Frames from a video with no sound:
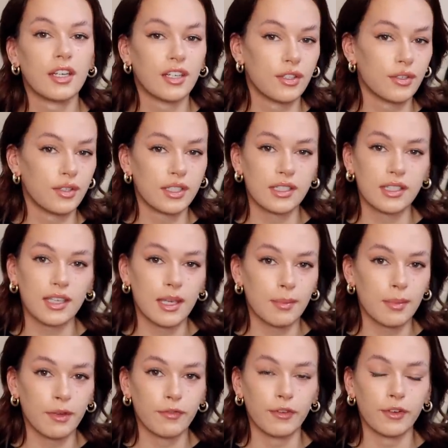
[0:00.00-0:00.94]
and you get to
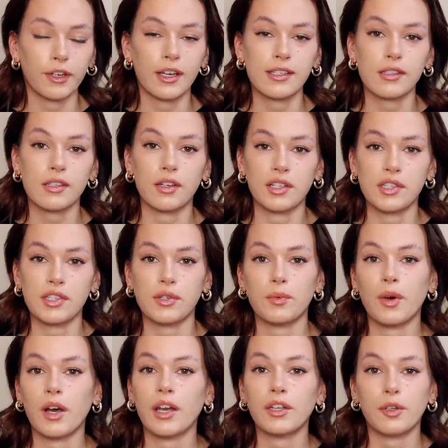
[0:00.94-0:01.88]
keep it for as long as
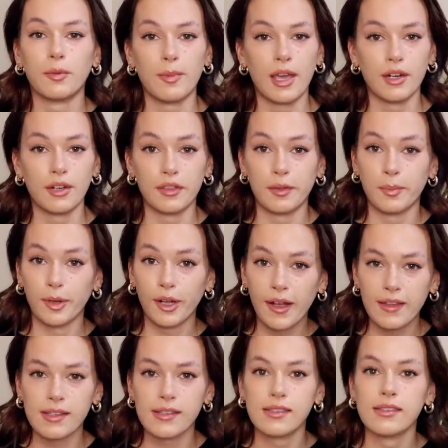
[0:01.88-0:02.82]
you want, no matter the
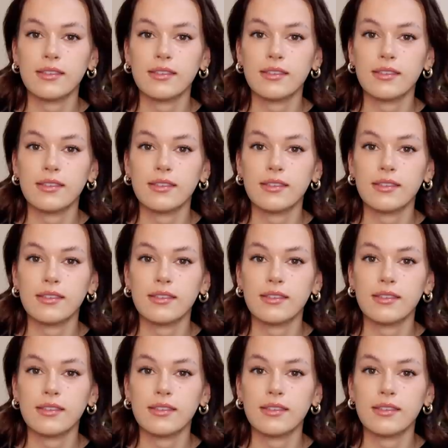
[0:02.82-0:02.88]
price.